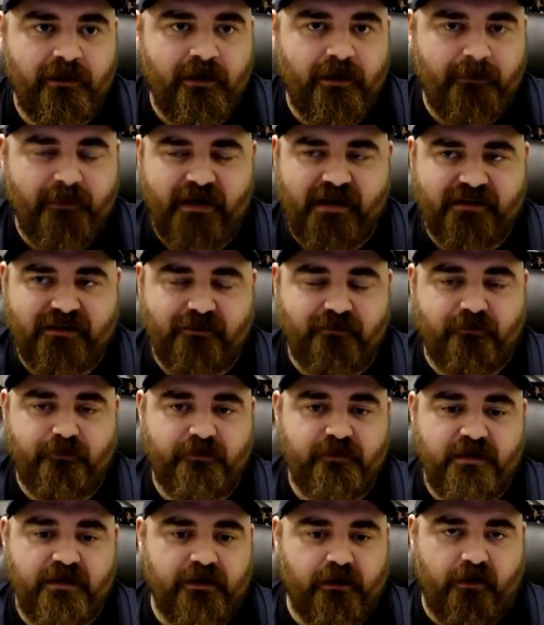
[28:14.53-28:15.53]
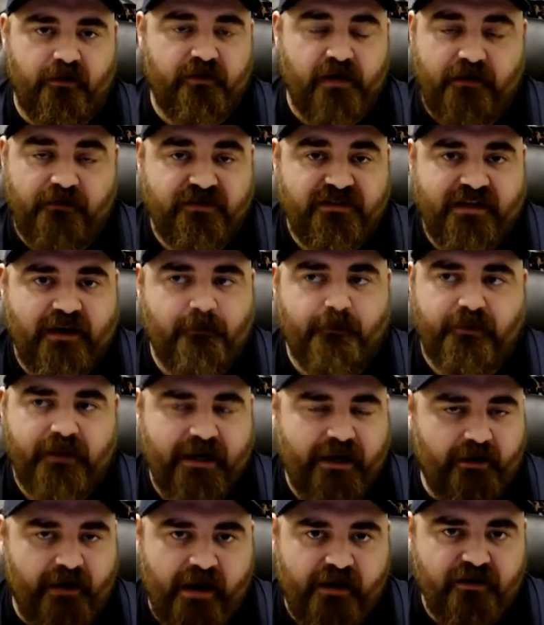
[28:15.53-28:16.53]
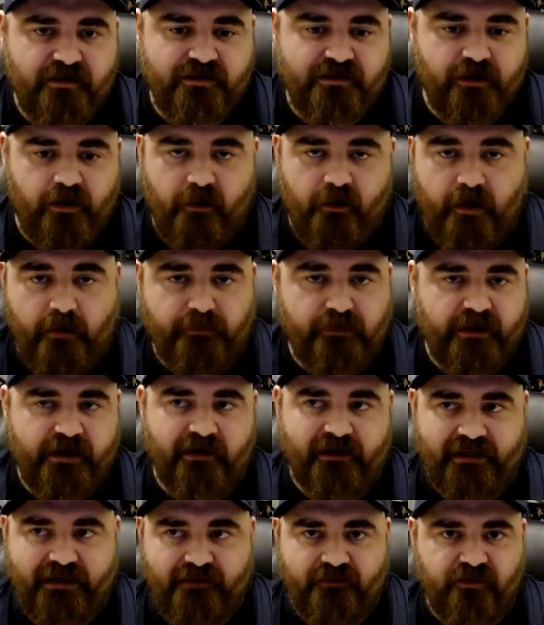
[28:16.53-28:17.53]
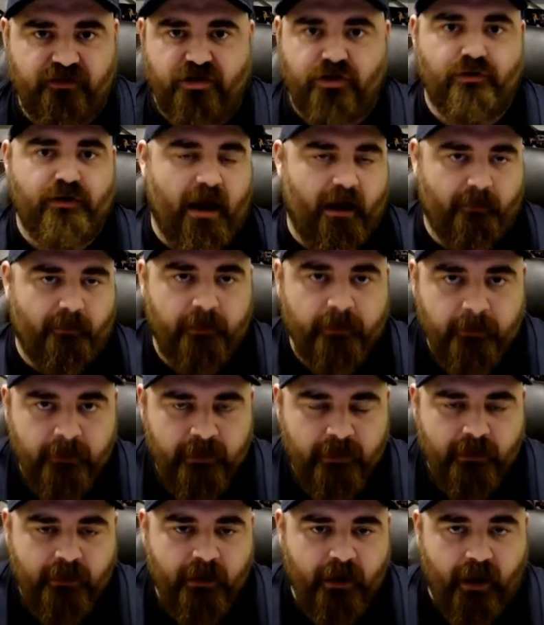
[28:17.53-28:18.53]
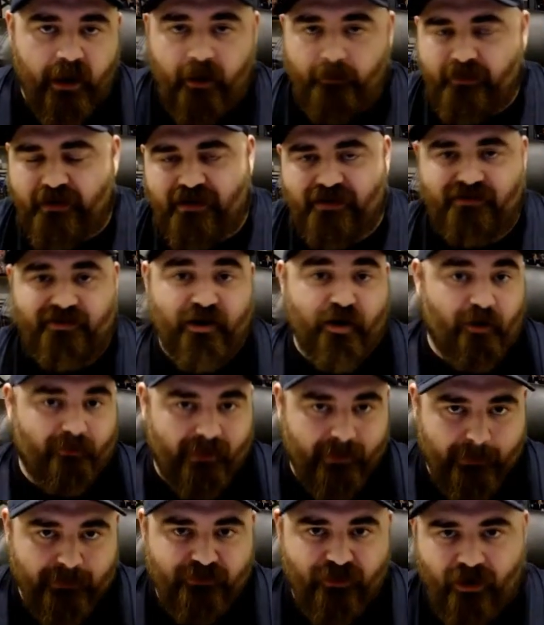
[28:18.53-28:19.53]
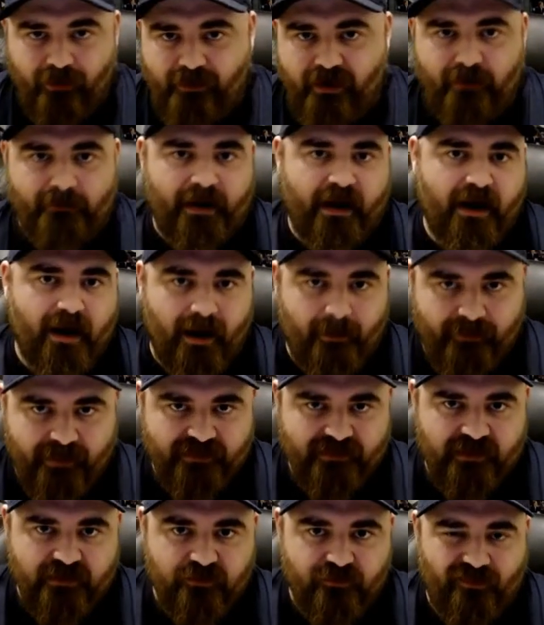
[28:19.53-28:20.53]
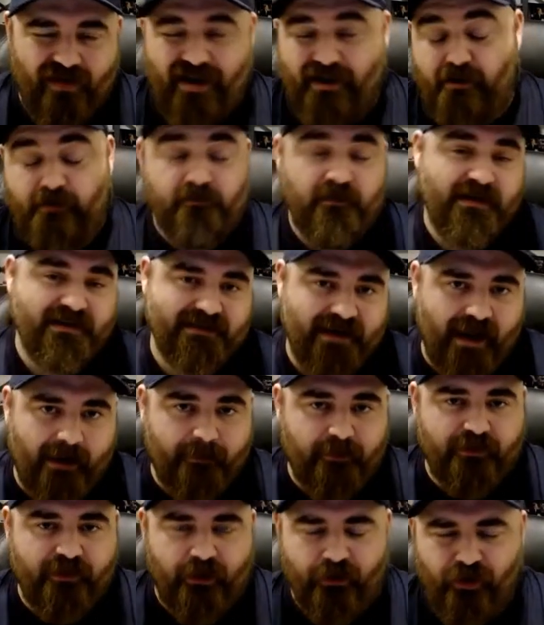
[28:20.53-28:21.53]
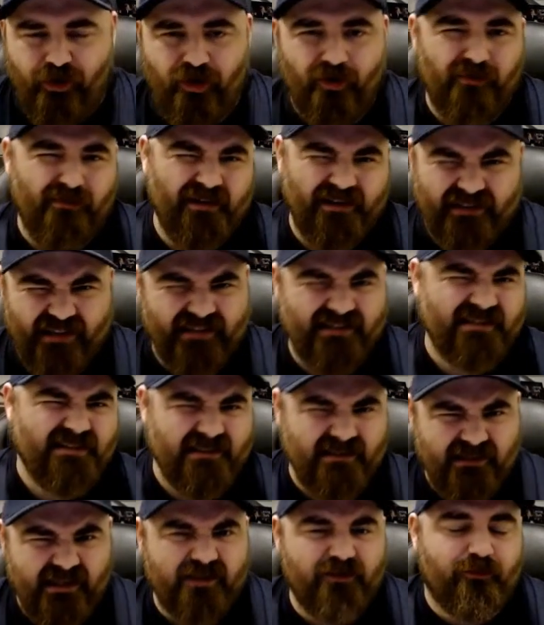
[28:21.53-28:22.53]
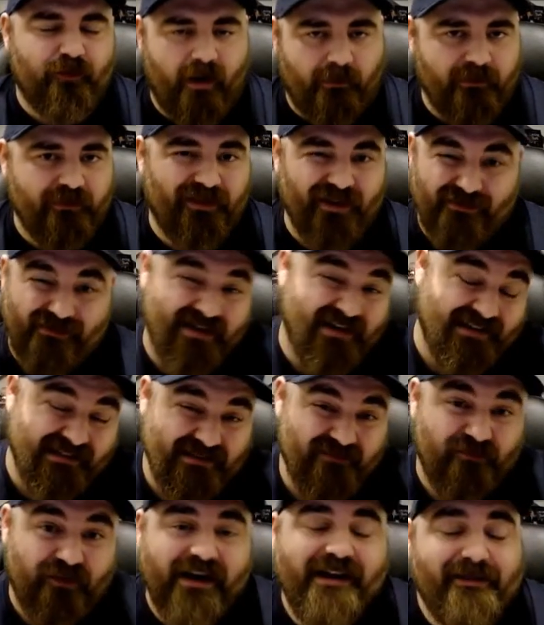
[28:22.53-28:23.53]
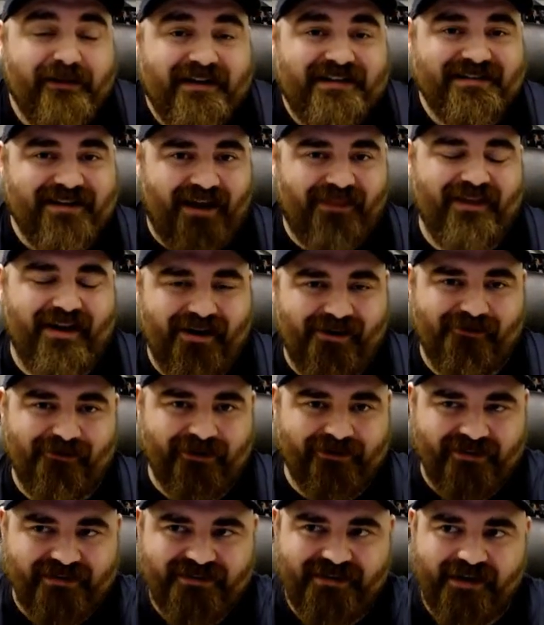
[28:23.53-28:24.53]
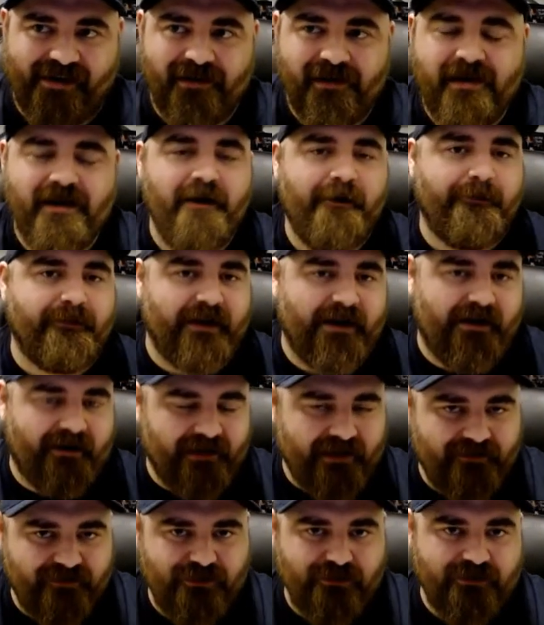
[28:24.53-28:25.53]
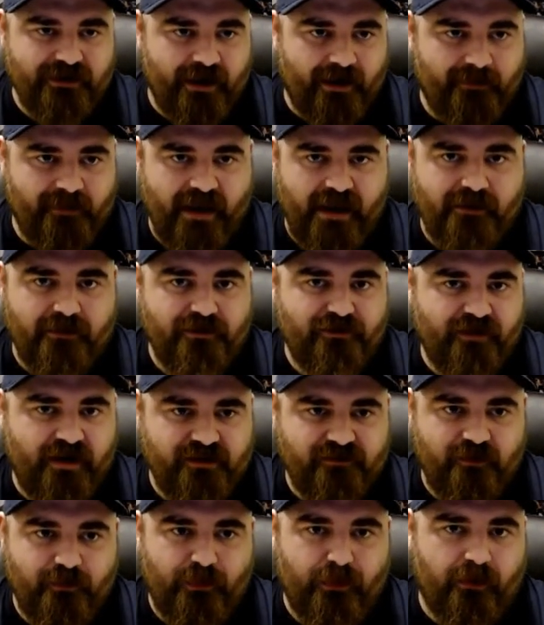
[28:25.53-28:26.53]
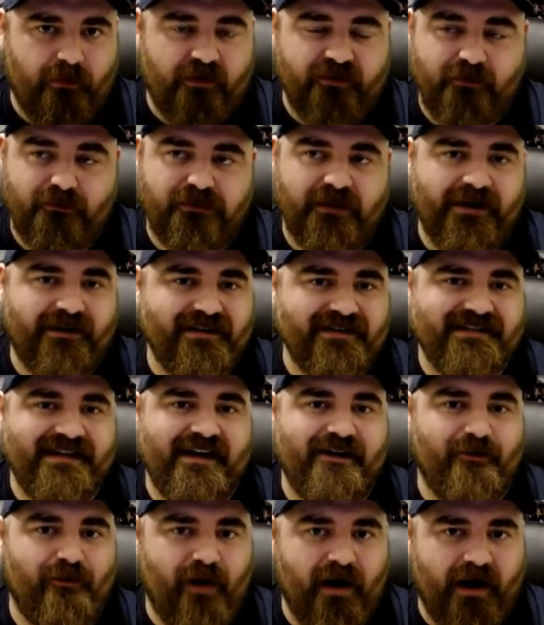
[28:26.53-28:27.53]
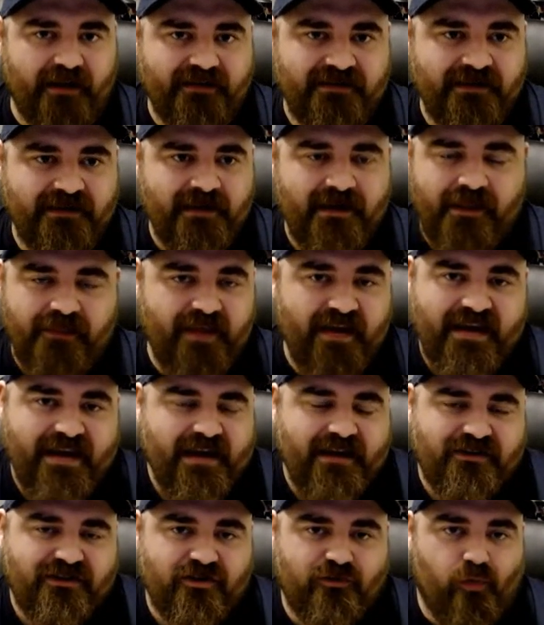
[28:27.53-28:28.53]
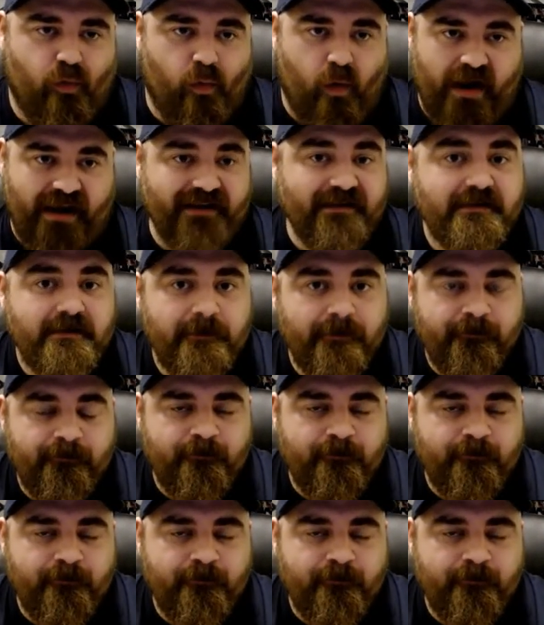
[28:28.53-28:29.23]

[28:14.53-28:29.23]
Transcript: Because if, you know, if said player enters, you know, a player leaves UW uh, because they don't make the tournament and Mike Hopkins gets fired. It's a hypothetical, but let's let's run with it because frankly, it's not that unrealistic. Player leaves UW. They enter the transfer portal. It's a player Gonzaga wants. They can't just wait.